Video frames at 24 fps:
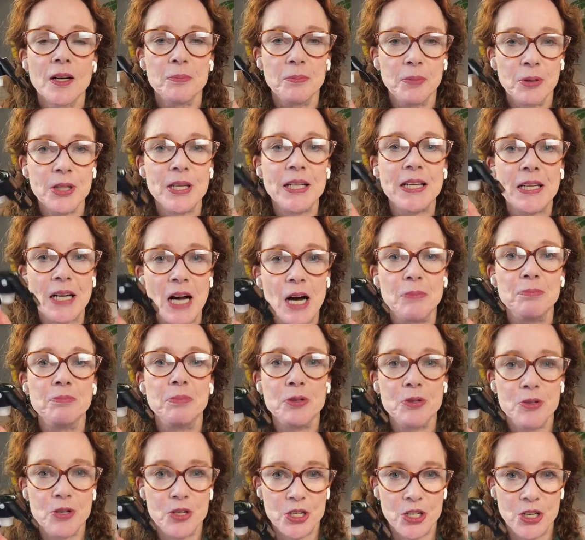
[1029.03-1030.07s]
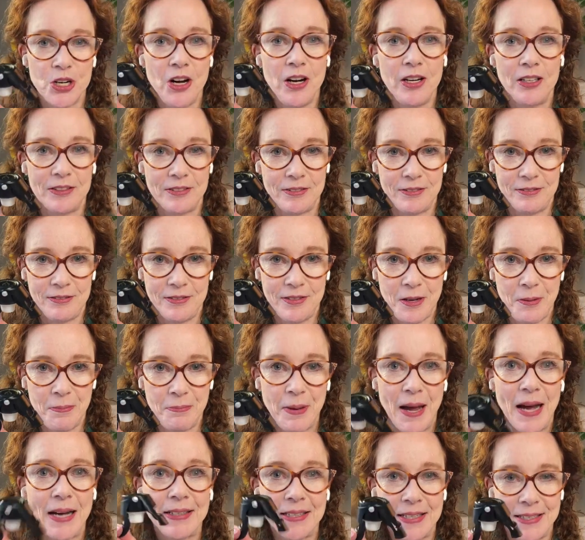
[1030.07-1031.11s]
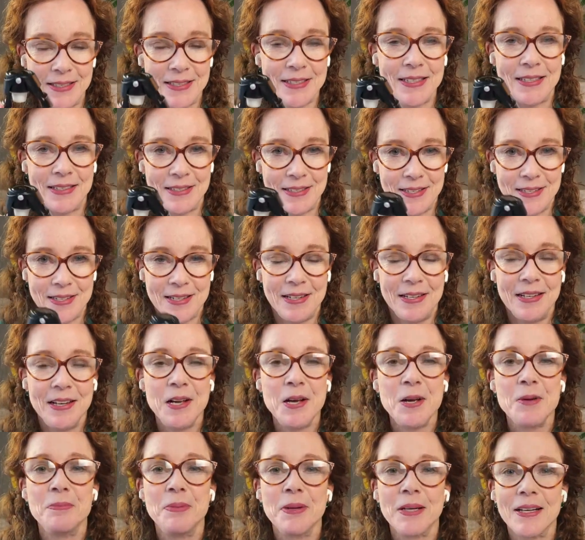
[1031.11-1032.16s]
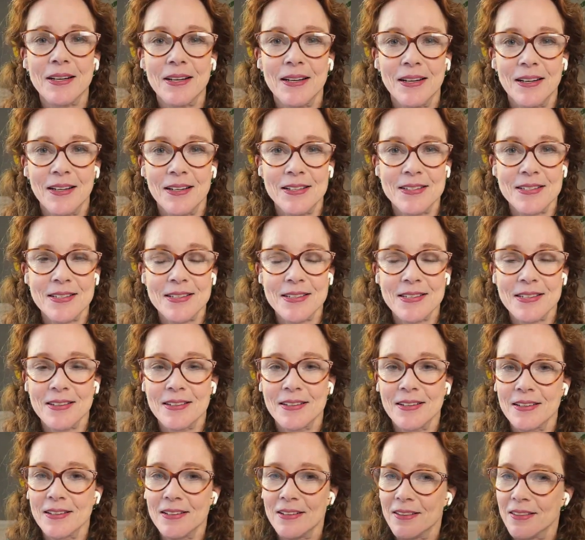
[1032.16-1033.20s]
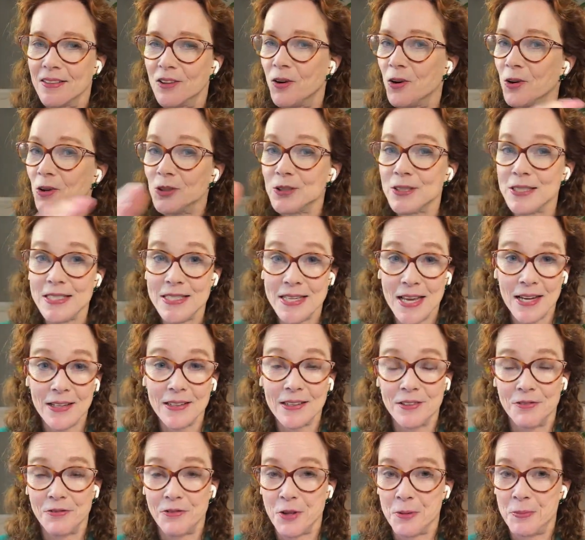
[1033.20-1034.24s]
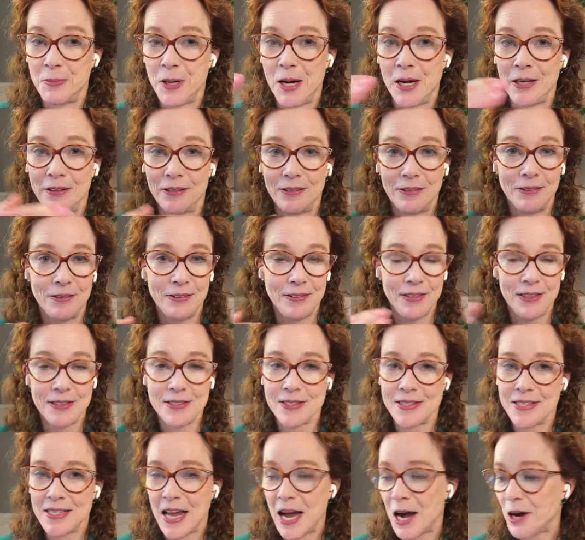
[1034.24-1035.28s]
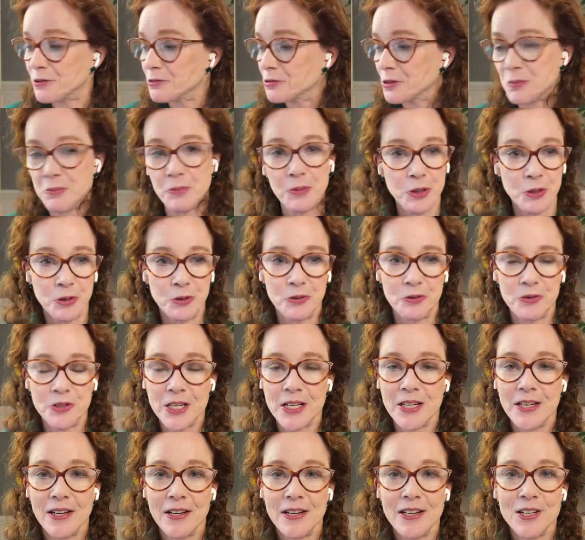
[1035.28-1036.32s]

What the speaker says: putting a bouchon back in it because the whole neck of the bottle is now removed.